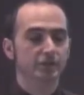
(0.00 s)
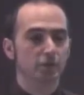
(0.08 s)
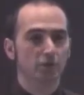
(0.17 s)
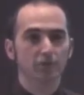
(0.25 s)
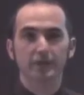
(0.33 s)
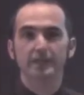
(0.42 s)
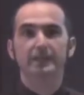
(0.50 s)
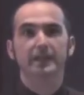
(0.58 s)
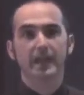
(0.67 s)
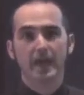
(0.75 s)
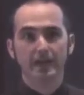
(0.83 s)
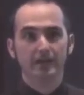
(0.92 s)
sort of
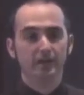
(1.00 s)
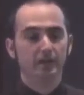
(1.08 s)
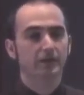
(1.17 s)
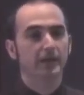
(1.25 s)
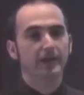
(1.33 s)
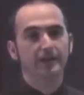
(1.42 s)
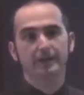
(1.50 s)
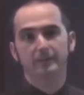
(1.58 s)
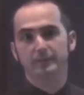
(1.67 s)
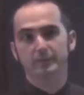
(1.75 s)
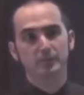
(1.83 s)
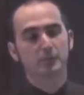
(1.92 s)
needed an editor. And uh,
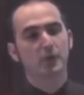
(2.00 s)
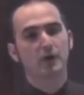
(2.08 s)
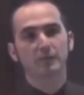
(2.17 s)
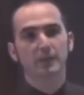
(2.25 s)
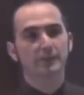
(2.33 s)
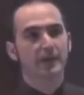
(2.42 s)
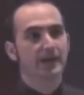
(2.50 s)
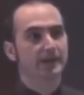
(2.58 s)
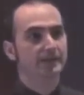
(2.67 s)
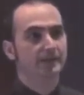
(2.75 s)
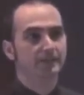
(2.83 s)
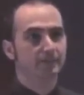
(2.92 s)
part of my
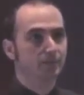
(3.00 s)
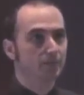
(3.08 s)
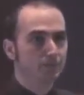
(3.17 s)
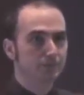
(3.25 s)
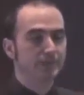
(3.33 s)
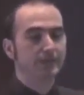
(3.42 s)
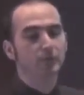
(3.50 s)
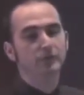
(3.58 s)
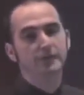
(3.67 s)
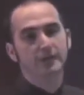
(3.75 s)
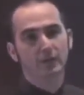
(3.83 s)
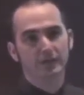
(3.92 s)
past, I, for
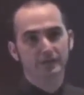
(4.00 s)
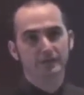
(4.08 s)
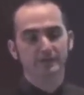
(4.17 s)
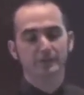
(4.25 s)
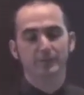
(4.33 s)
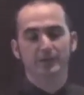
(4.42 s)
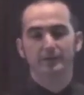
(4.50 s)
several generations,